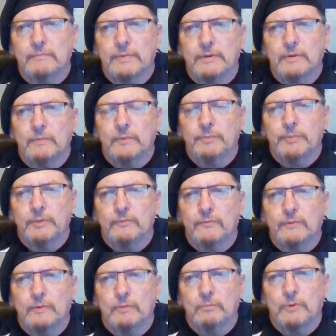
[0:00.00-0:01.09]
bear with me
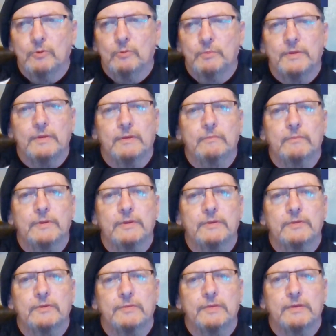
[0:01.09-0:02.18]
for a moment i want
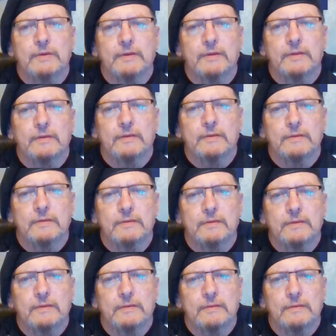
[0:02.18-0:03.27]
to just kind of
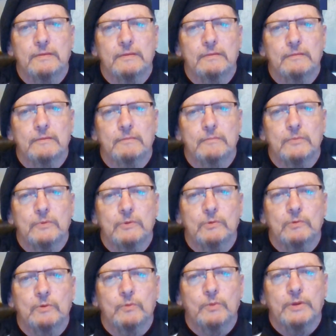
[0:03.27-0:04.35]

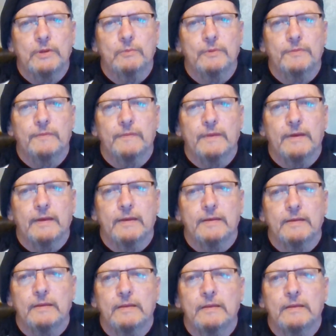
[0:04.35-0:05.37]
do away with that